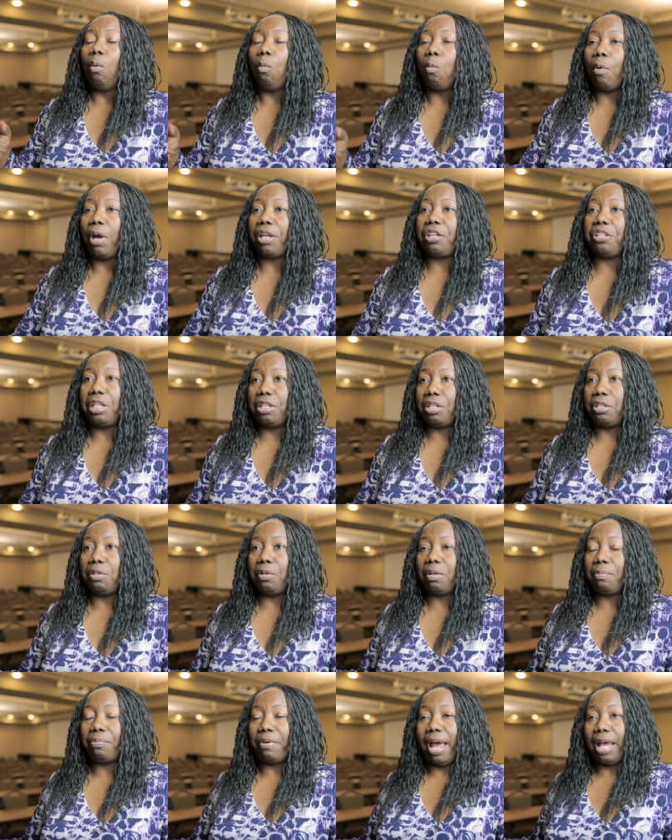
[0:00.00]
what you need to
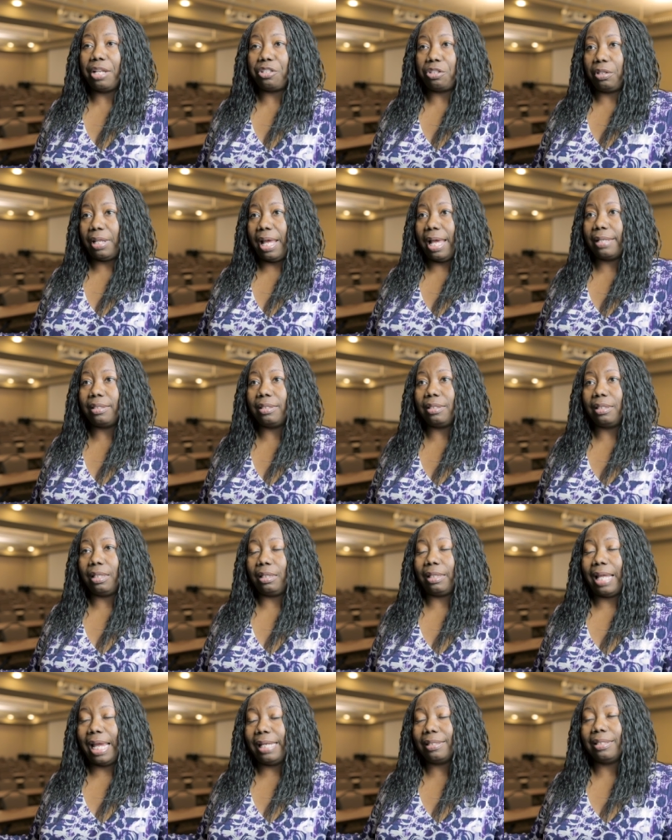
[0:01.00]
do to pass your
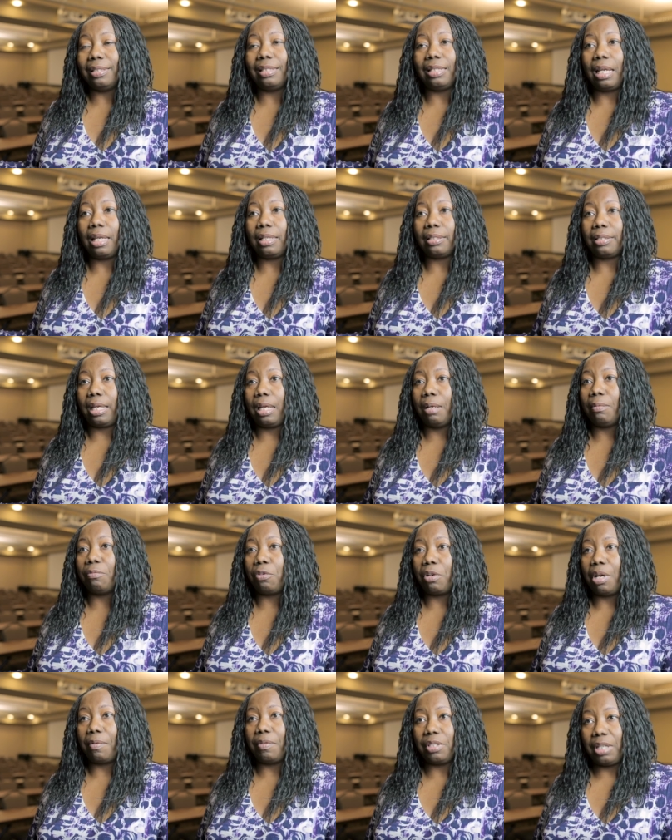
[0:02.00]
licensing exam
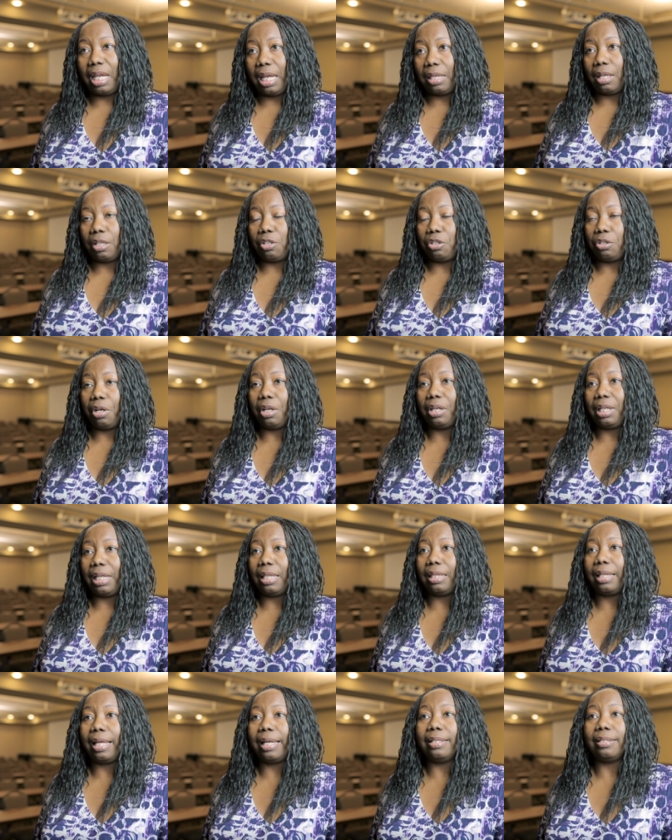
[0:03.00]
for whatever state that you're going to
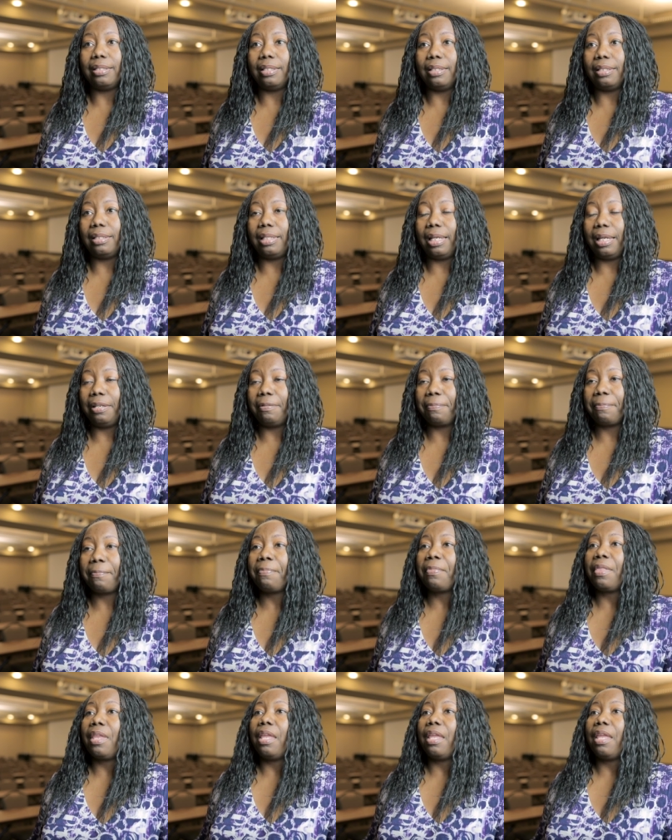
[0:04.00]
get licensed in.